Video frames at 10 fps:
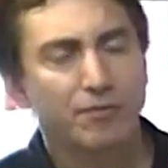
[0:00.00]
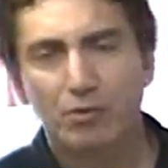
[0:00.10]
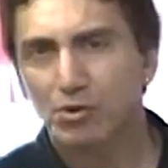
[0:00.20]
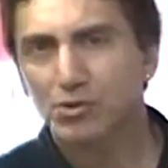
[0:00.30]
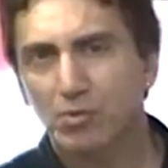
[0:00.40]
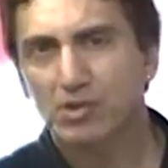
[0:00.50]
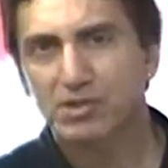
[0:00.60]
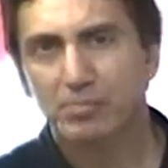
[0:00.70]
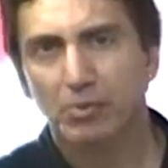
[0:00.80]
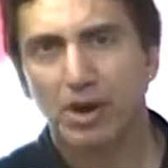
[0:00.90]
of course,
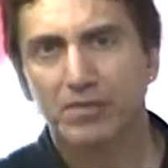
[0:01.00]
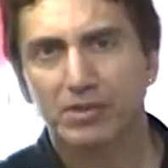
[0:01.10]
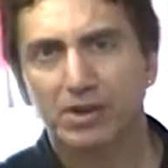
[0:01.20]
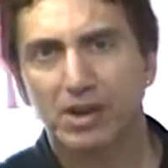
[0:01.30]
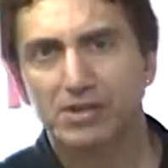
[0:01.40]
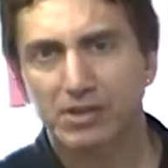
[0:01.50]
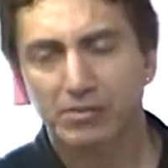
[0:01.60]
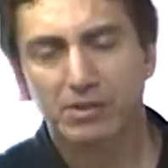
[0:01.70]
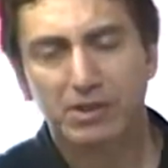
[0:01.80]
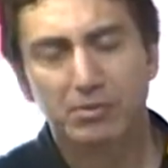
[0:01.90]
wants to privatize
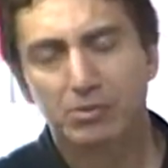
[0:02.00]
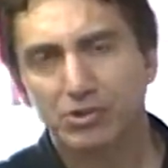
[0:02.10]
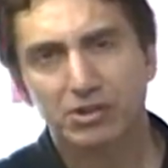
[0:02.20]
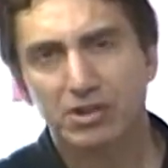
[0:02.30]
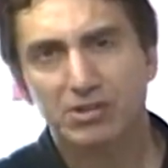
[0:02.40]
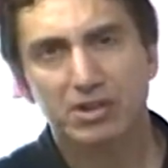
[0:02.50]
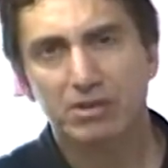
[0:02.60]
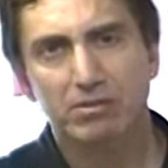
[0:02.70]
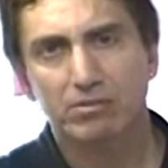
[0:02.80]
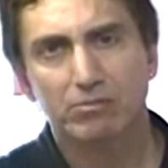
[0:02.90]
everything, which
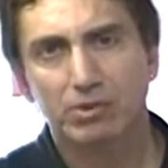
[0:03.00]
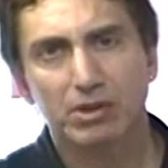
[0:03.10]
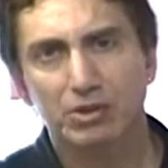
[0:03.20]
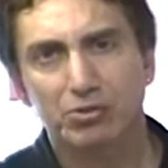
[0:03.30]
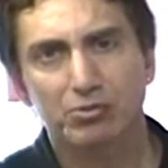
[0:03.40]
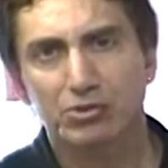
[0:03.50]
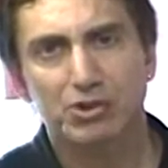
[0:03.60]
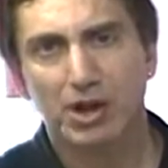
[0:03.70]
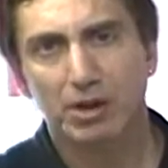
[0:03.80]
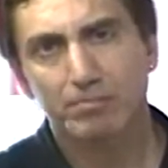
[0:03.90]
doesn't really do
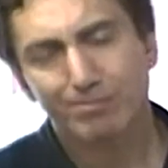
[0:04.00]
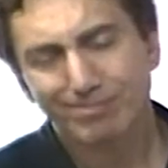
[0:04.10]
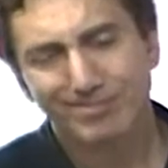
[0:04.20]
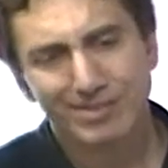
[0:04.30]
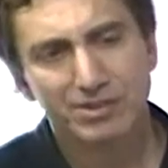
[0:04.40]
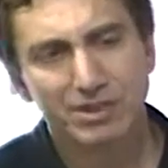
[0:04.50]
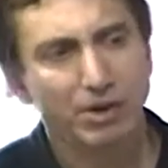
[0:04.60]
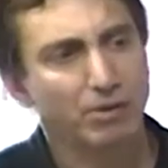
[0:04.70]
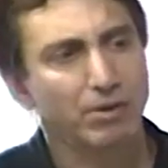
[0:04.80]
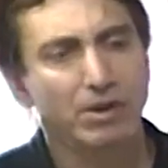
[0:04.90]
the job.
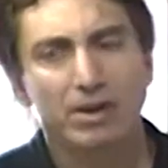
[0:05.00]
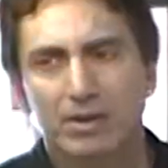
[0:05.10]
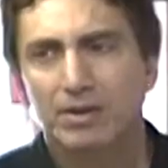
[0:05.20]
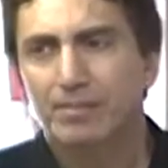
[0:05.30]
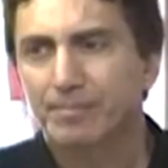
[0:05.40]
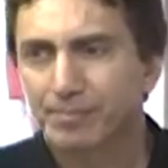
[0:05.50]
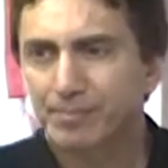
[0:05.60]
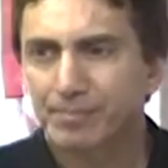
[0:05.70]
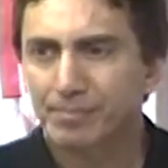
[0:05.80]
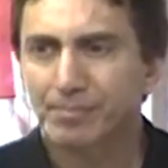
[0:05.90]
As they did in
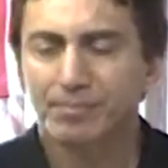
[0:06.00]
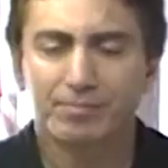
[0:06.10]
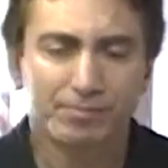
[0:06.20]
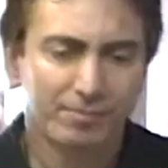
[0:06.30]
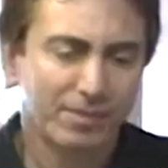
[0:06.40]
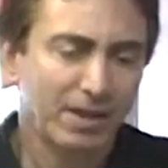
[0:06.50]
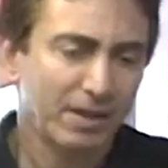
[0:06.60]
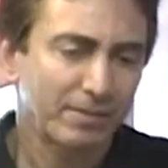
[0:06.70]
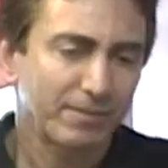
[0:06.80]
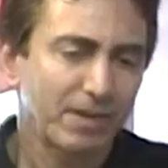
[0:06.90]
Pontiac,
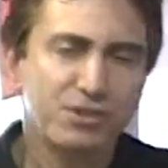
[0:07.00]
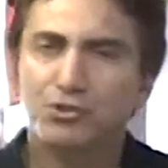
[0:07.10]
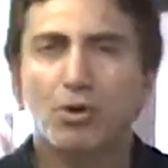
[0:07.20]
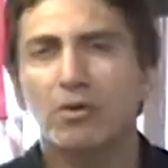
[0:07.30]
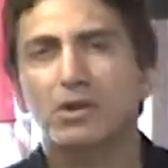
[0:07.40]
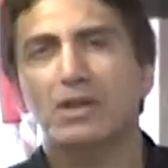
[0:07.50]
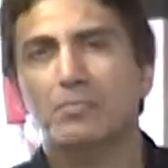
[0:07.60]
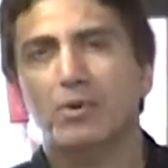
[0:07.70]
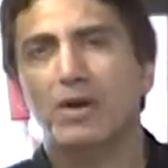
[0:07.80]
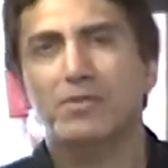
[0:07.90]
Michigan. Yeah.
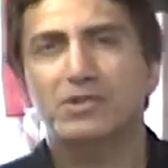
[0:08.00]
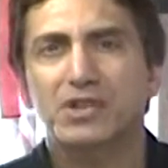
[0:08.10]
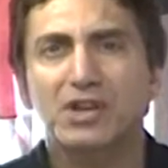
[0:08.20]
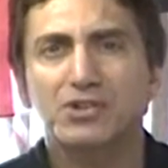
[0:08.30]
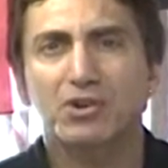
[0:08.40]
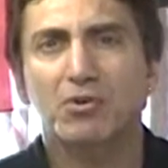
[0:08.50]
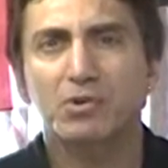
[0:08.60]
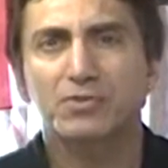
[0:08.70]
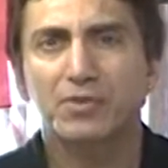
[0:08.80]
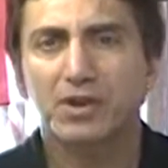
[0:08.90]
Historically, privatization
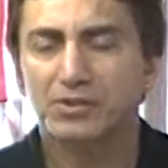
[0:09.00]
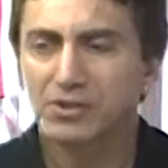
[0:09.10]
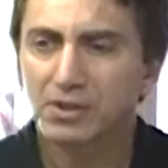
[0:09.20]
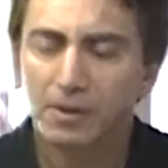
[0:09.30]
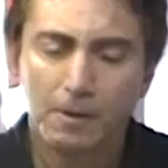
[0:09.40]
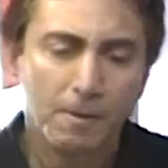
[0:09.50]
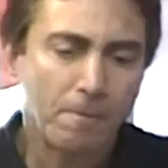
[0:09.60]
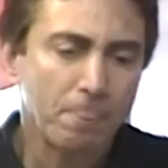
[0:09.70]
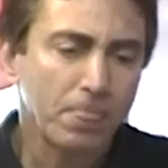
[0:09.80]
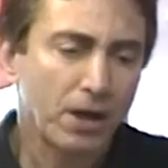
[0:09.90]
always fails.
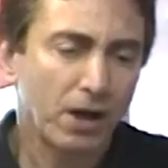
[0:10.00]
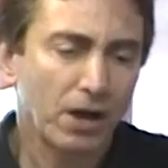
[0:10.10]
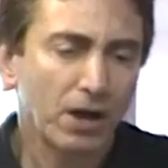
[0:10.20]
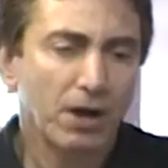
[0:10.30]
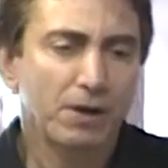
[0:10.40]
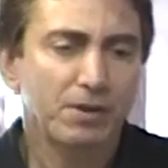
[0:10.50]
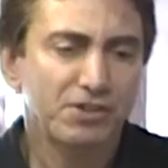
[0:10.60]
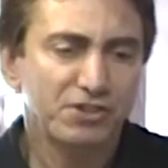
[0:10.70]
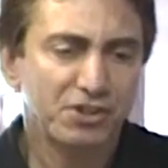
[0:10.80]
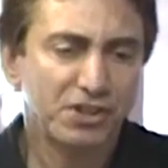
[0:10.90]

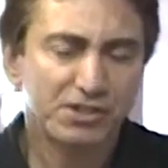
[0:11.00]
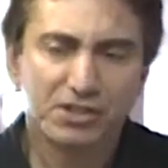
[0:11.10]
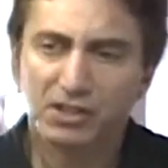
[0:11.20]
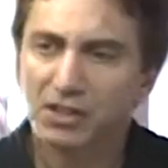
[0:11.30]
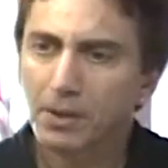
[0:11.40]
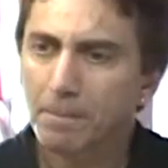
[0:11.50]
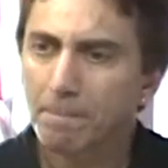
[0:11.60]
Uh, and they got 20